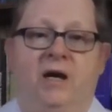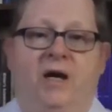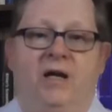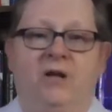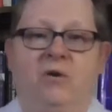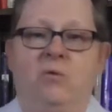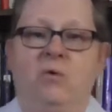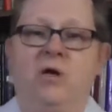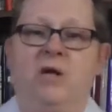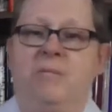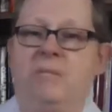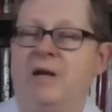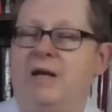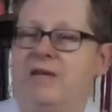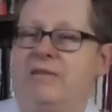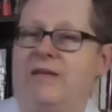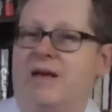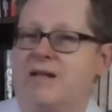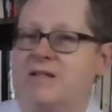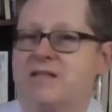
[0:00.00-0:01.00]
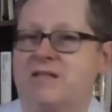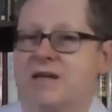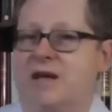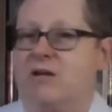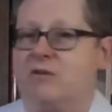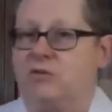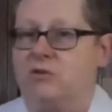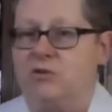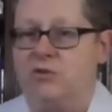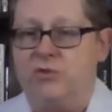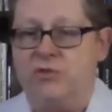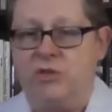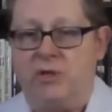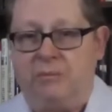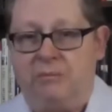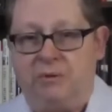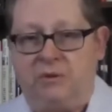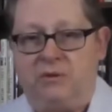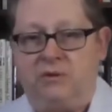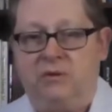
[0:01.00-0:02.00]
I don't want to make that sound too
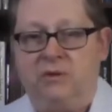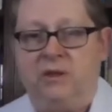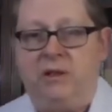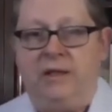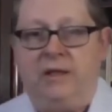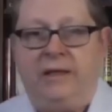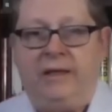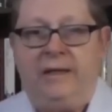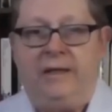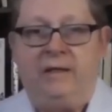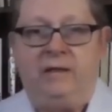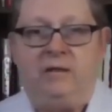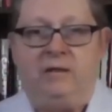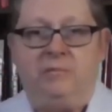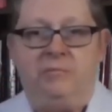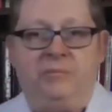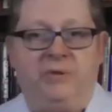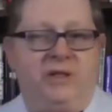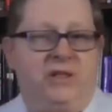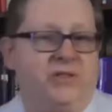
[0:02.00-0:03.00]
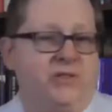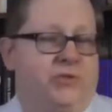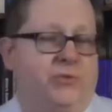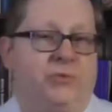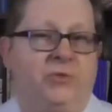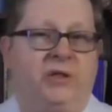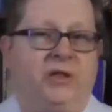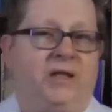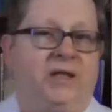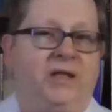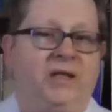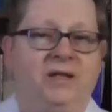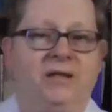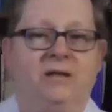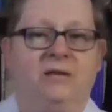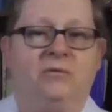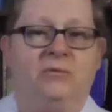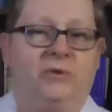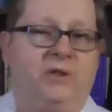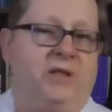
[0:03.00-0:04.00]
simple, because it really
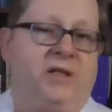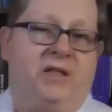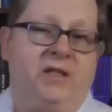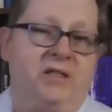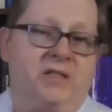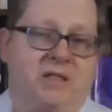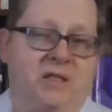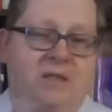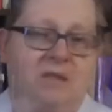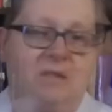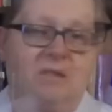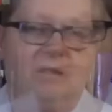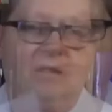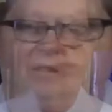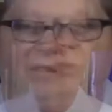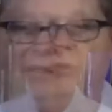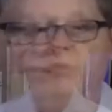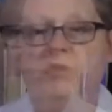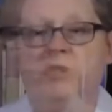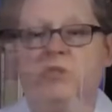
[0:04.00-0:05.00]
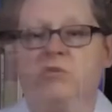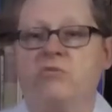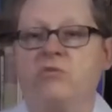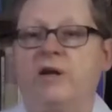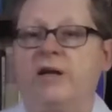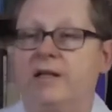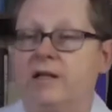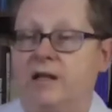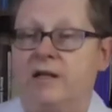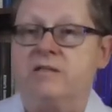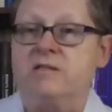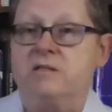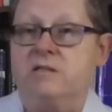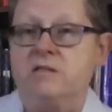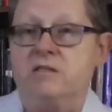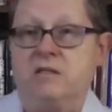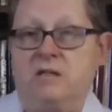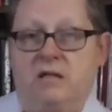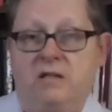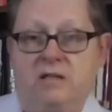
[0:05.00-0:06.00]
isn't. Using
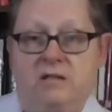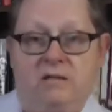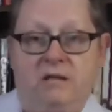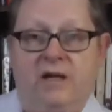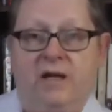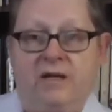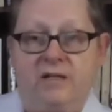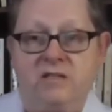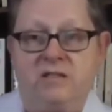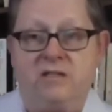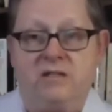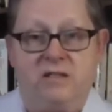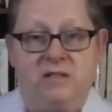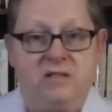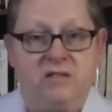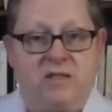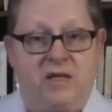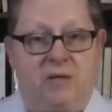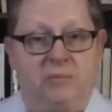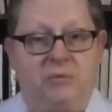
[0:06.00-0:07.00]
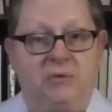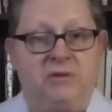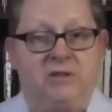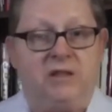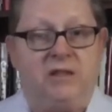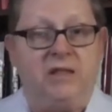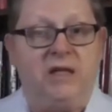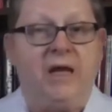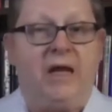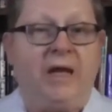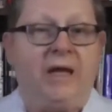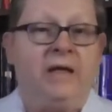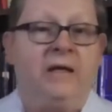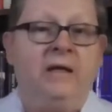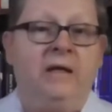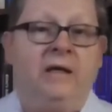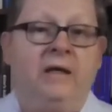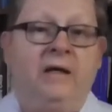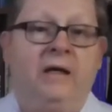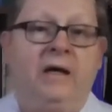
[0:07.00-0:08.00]
TradeLens as the example today,
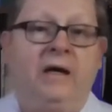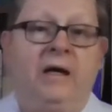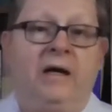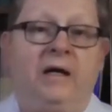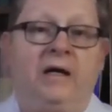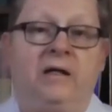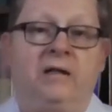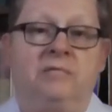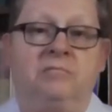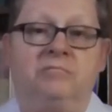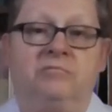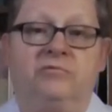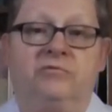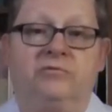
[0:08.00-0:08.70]
I